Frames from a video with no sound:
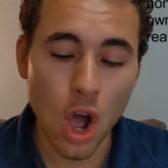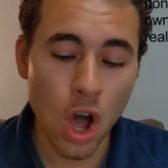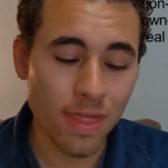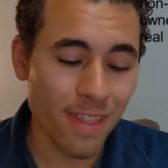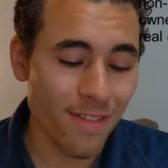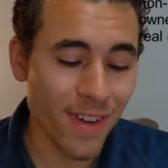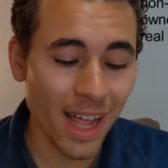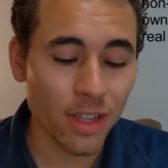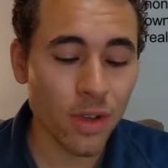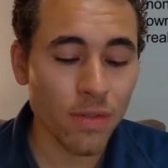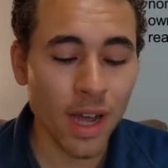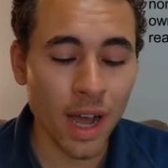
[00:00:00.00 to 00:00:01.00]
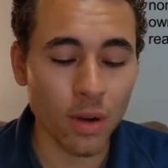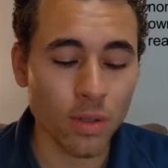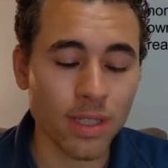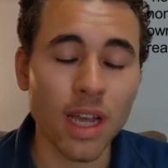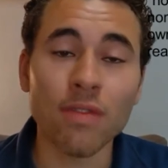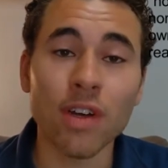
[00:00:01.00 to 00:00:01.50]
on the value of a
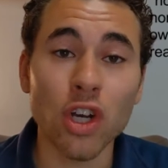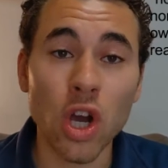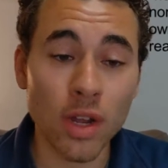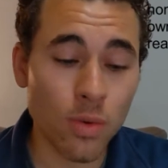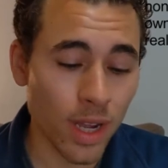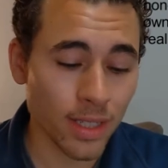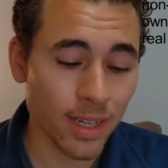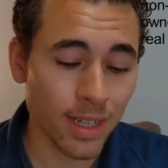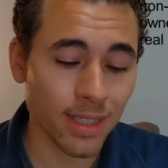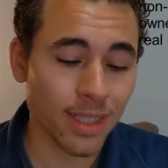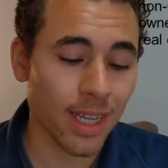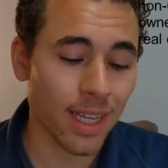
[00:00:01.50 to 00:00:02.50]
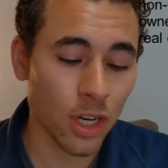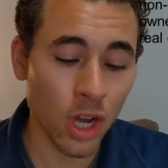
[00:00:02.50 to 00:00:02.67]
house of a non-resident,